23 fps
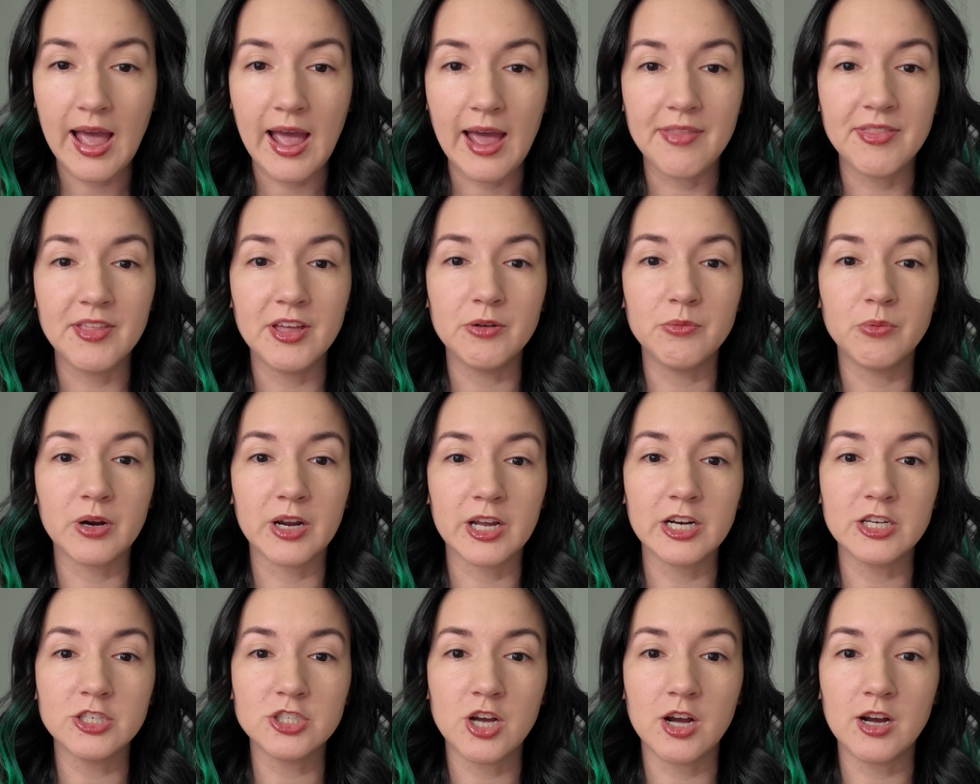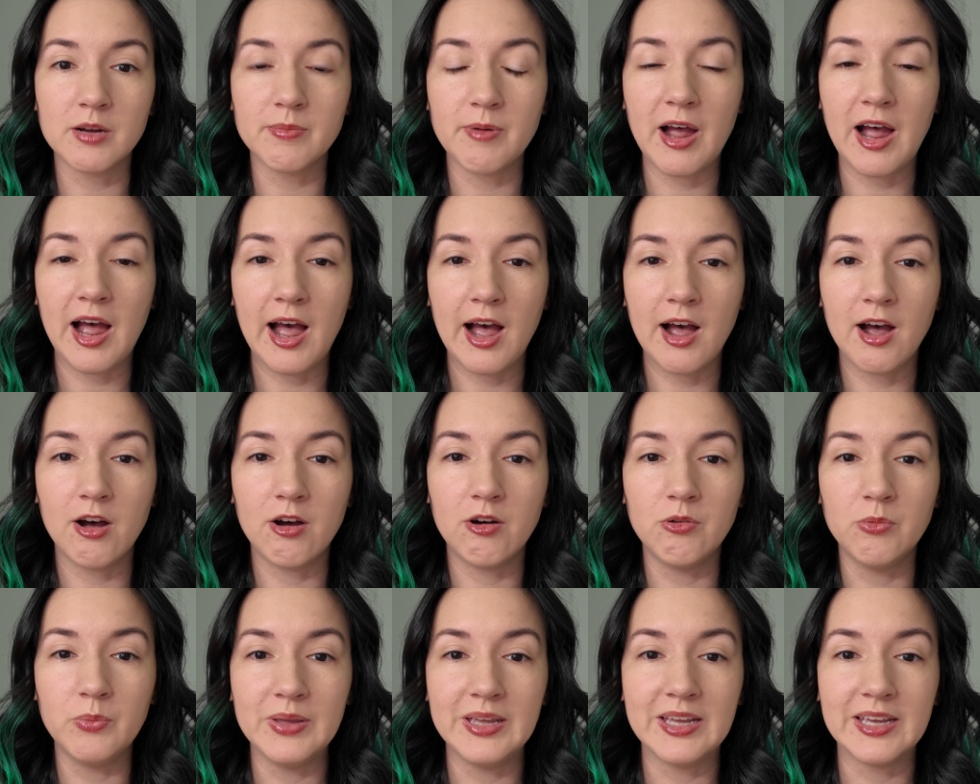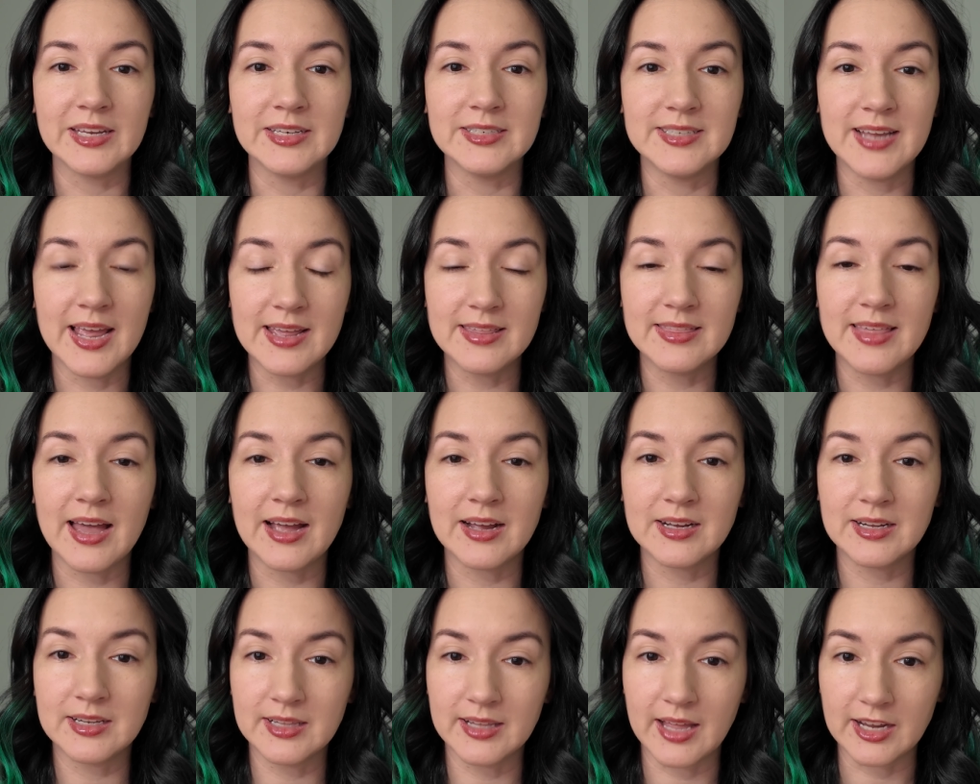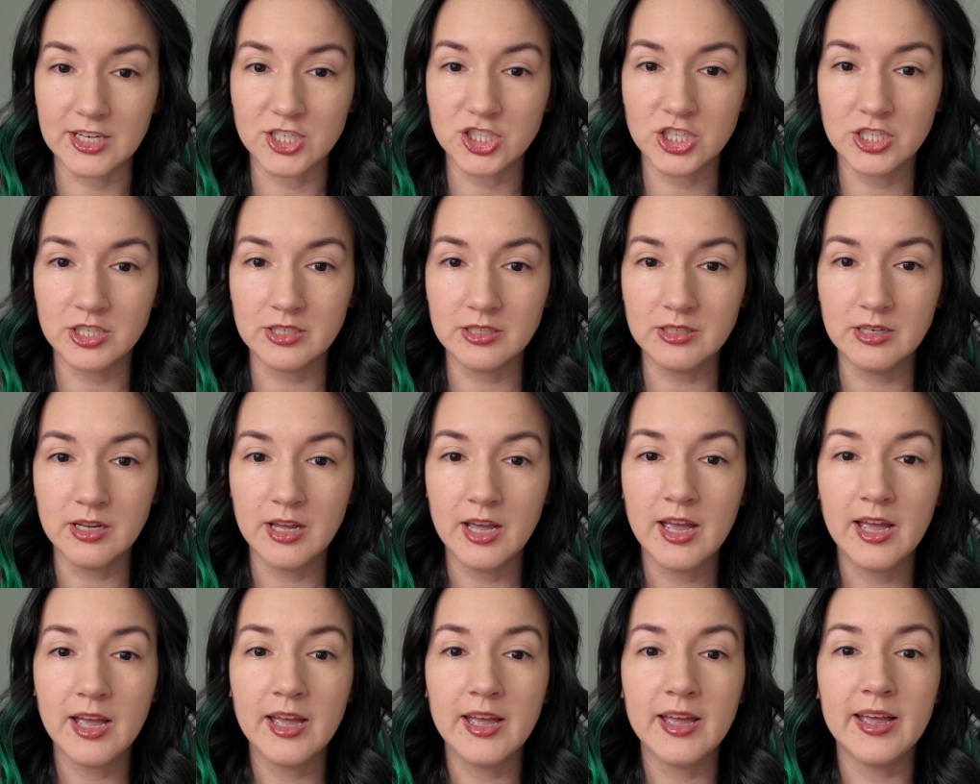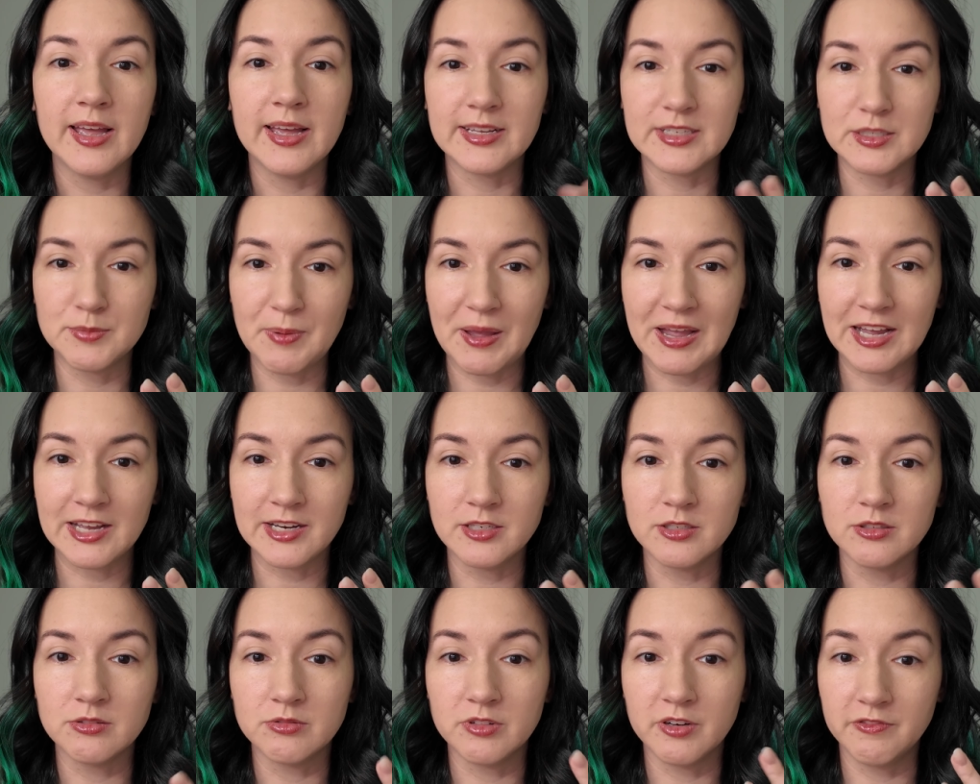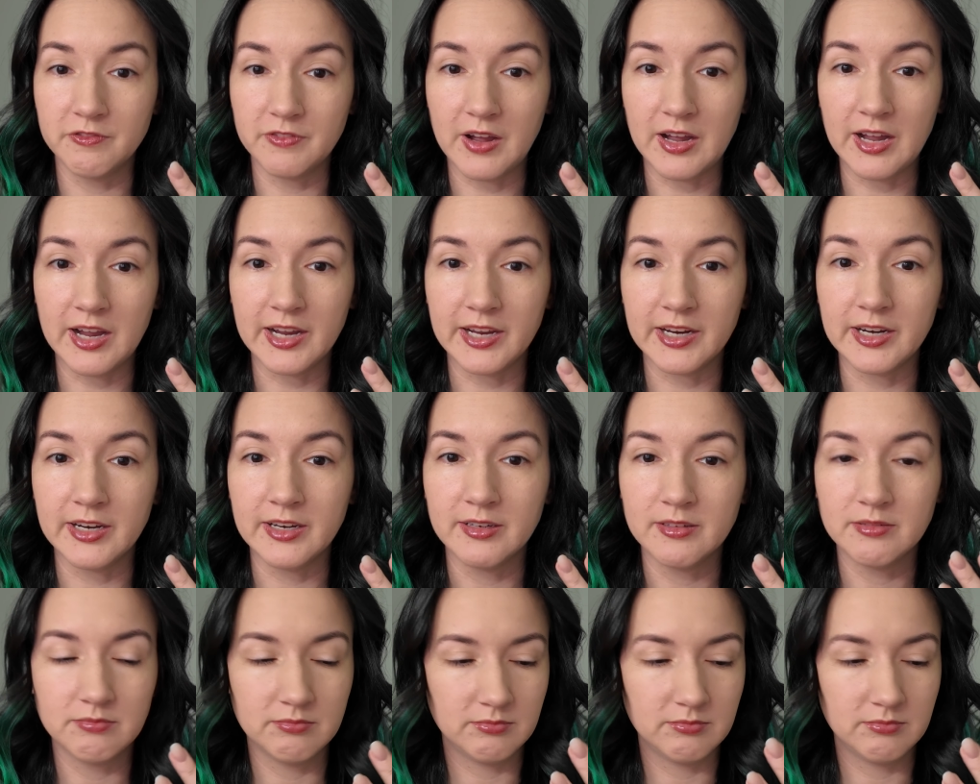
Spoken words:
And then we're going to talk about how we can take that collection, expand, refine,